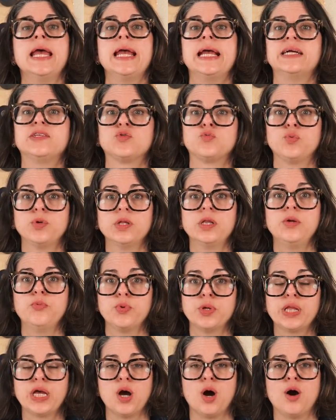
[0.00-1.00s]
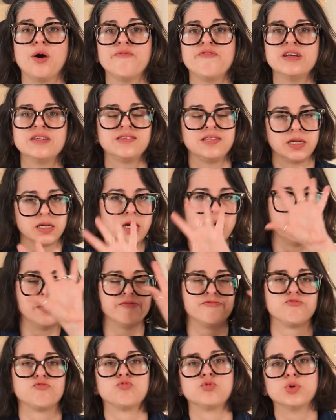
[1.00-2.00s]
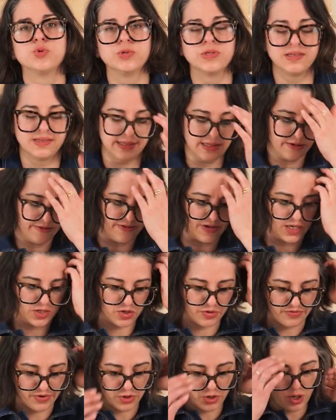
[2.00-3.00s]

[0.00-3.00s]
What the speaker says: it's really, really obvious, and it kind of ruins the effect of your